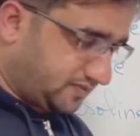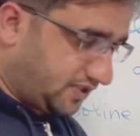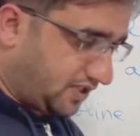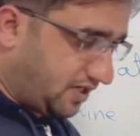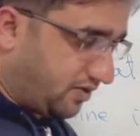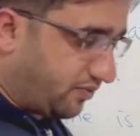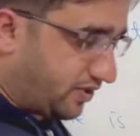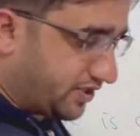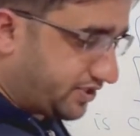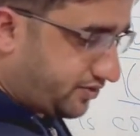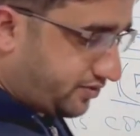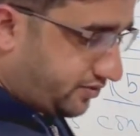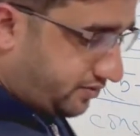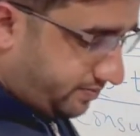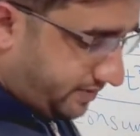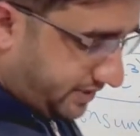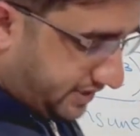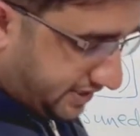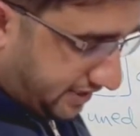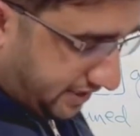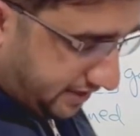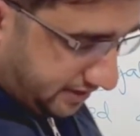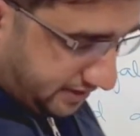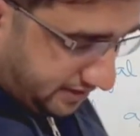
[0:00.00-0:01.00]
What should be
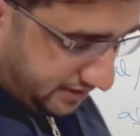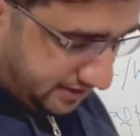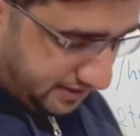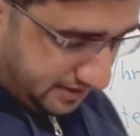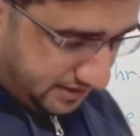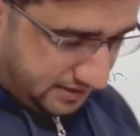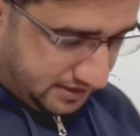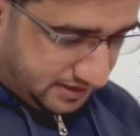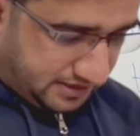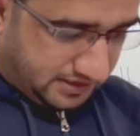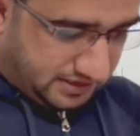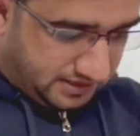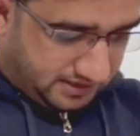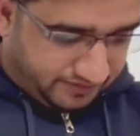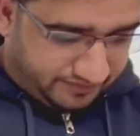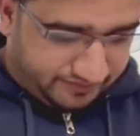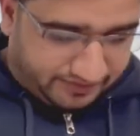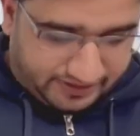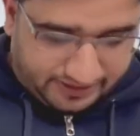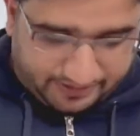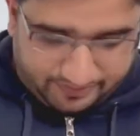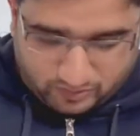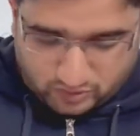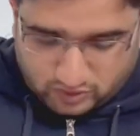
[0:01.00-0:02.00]
the
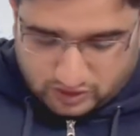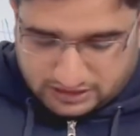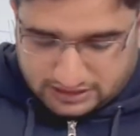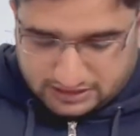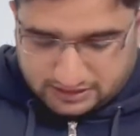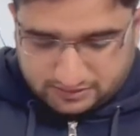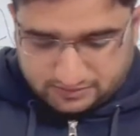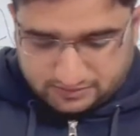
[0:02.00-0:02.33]
formula?